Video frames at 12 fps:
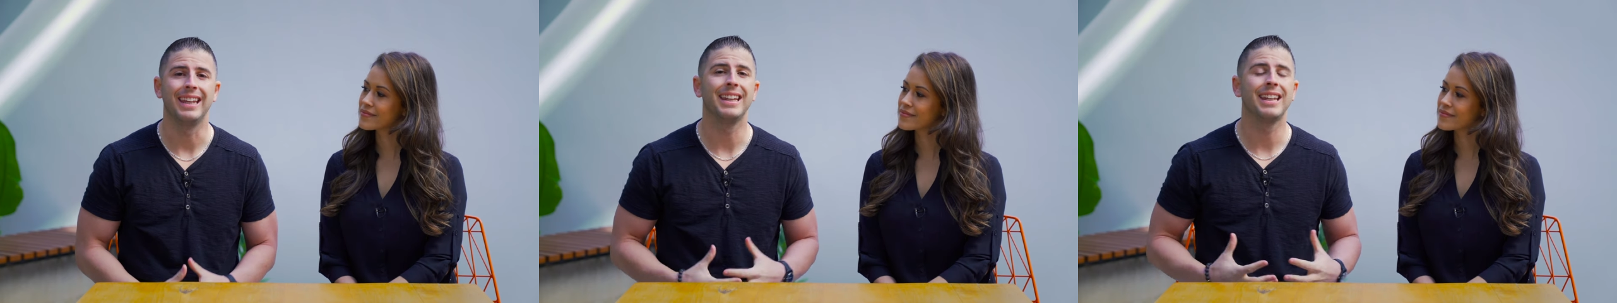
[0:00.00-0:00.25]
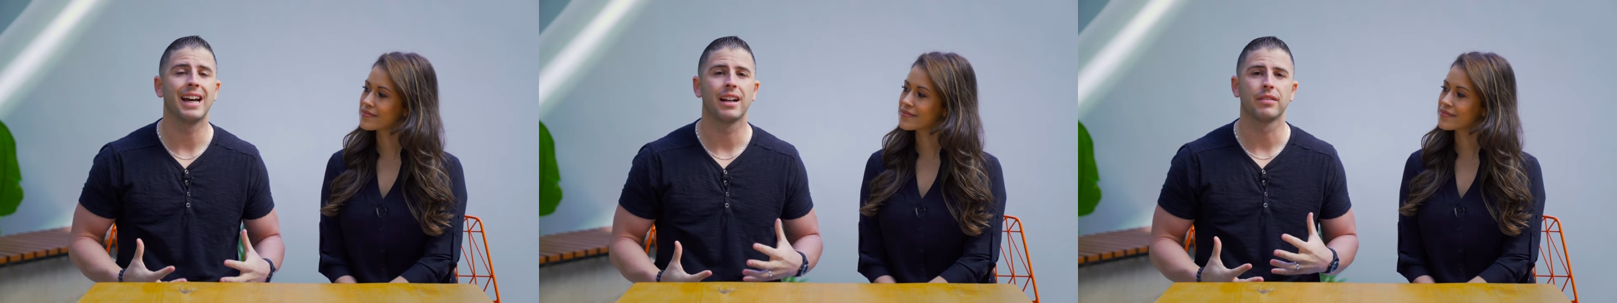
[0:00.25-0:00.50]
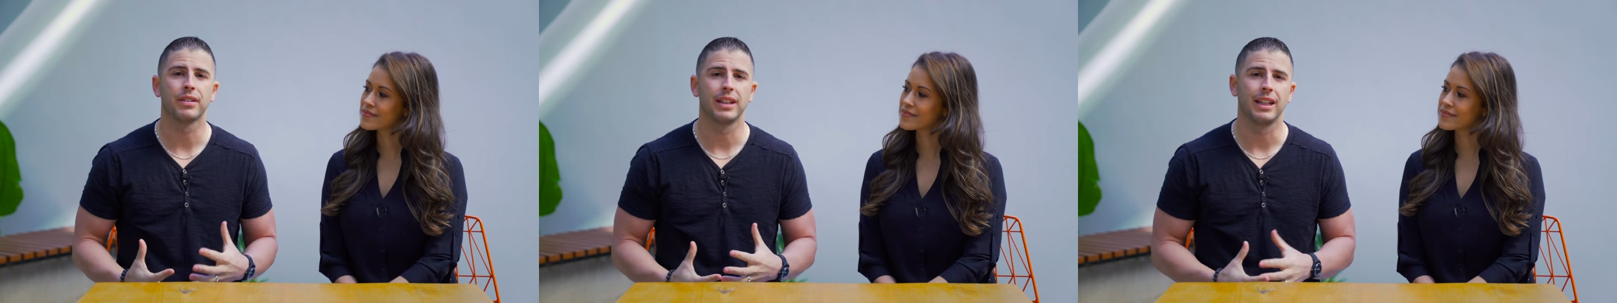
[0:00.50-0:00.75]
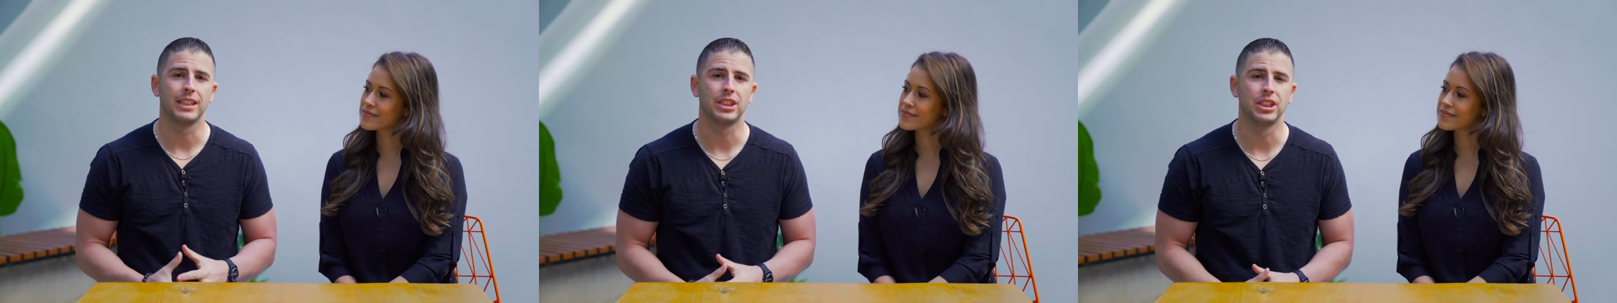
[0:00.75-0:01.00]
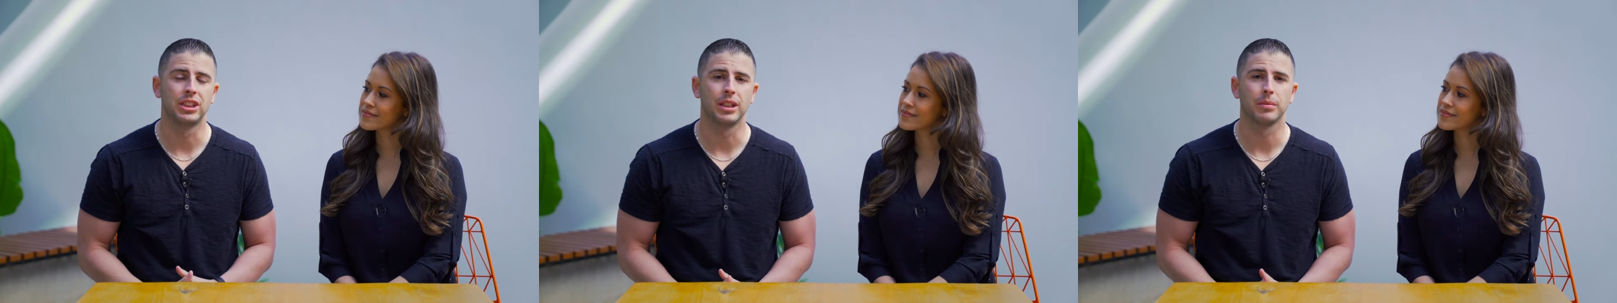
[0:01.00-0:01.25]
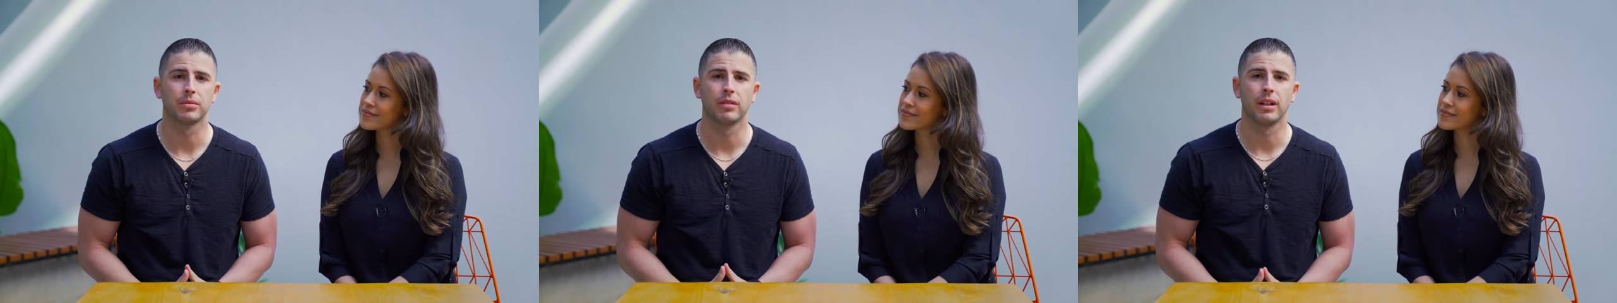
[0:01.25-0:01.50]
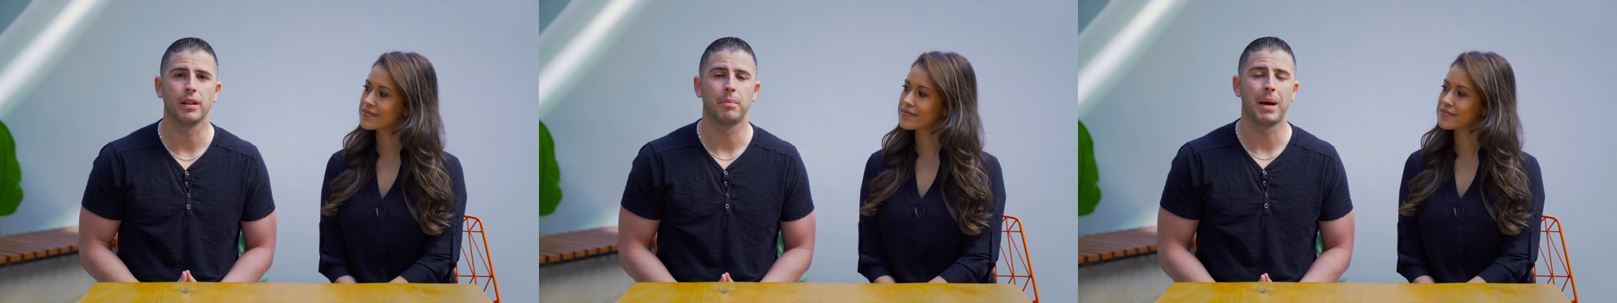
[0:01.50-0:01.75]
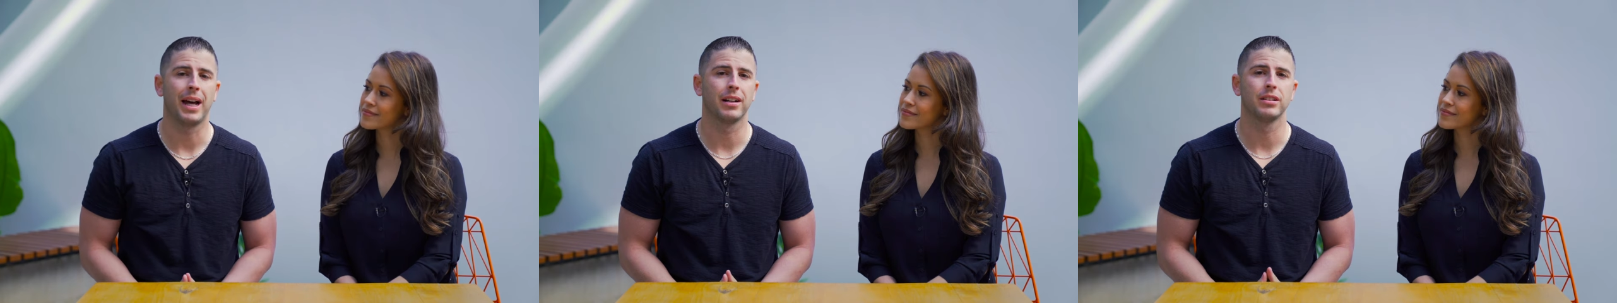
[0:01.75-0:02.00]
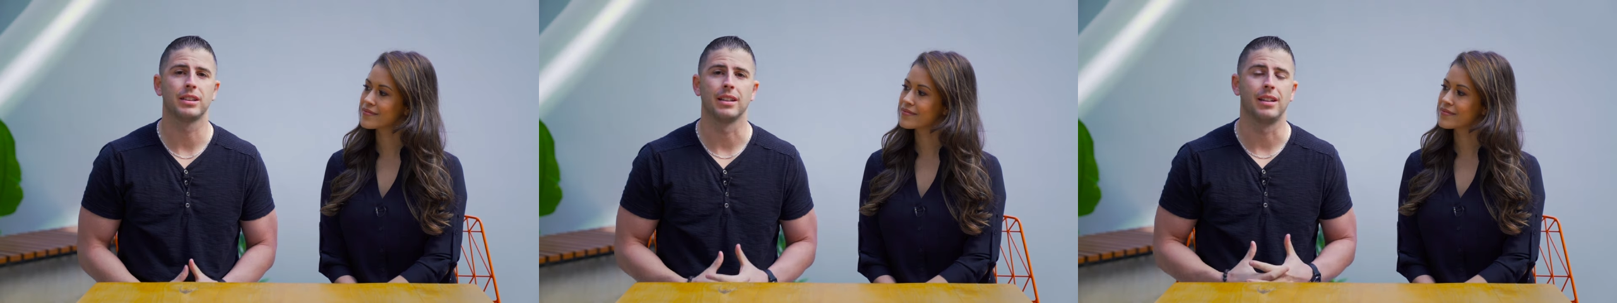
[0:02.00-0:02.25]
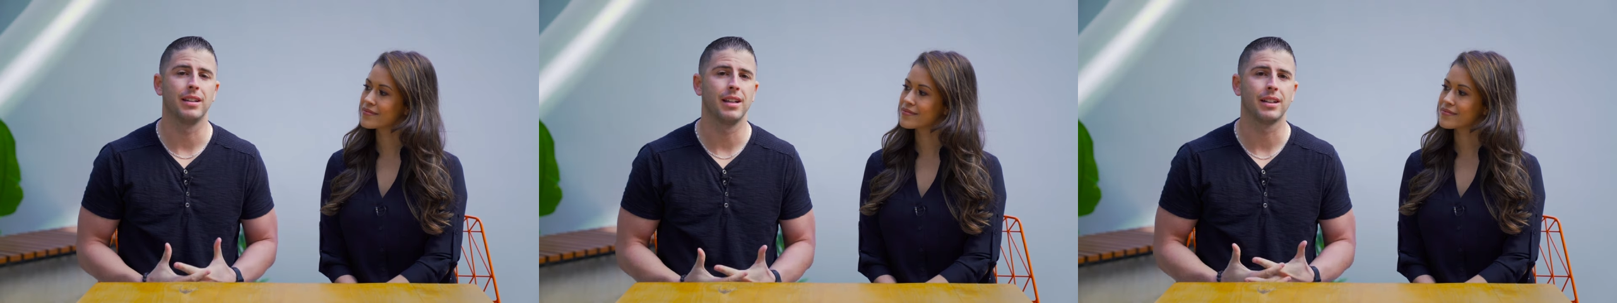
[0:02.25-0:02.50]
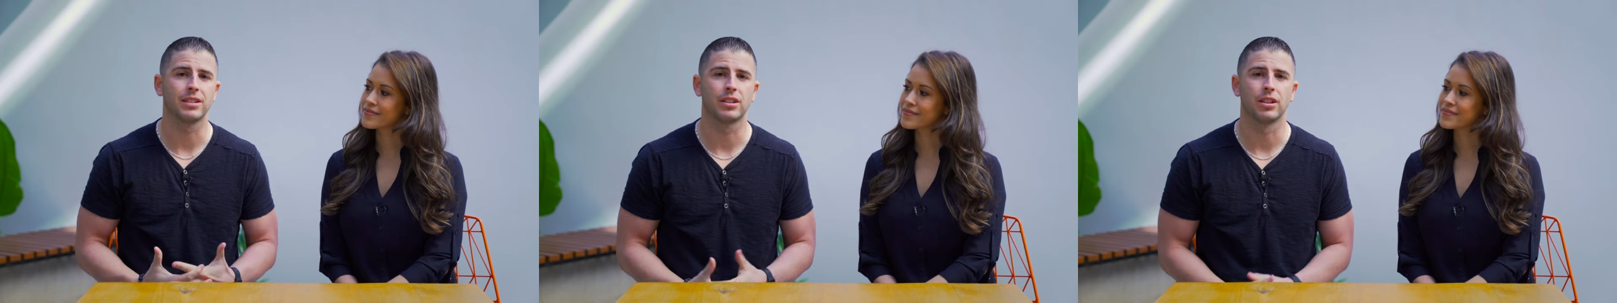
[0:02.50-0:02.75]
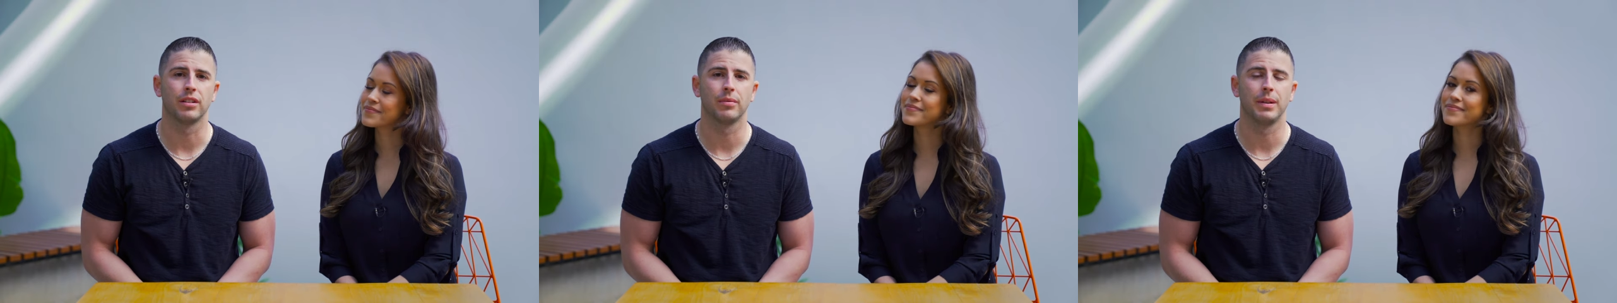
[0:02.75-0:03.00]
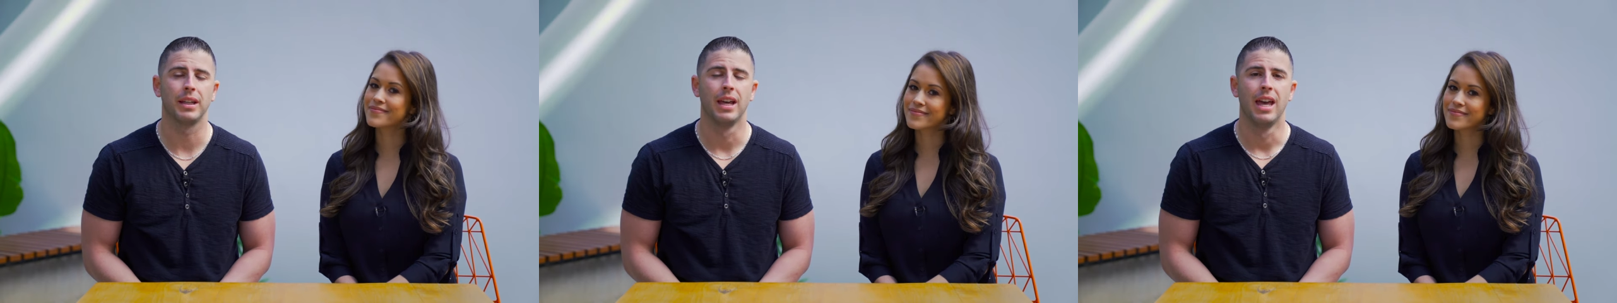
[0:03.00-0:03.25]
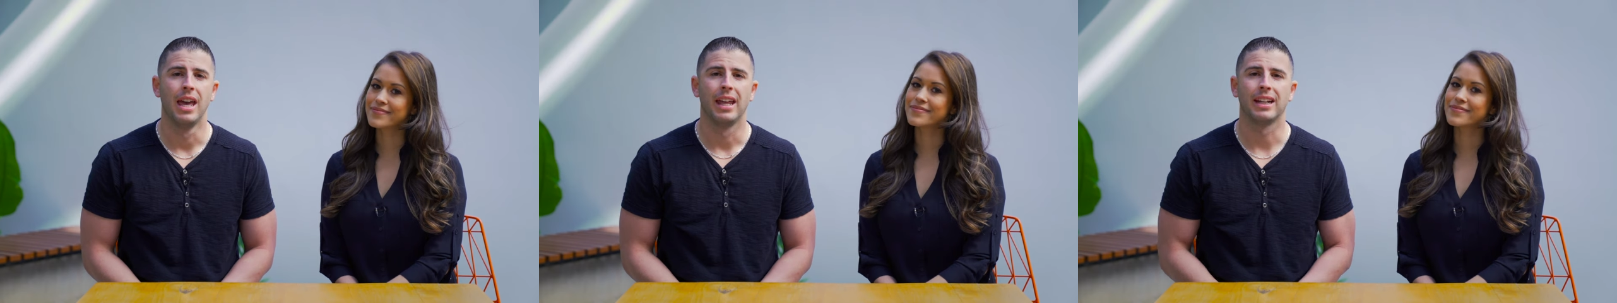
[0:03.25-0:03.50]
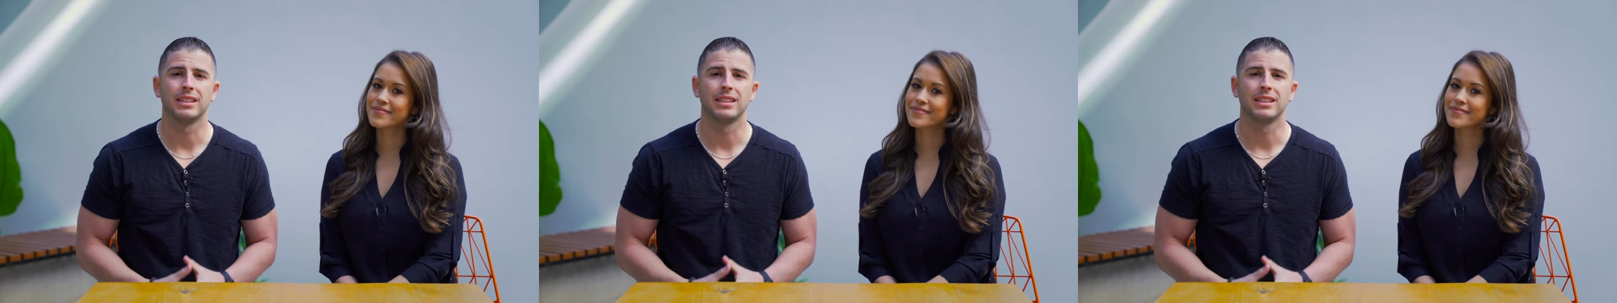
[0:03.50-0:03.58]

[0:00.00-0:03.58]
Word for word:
Speaker 1: in and out of relationships, running patterns that did not serve me, mm -hmm.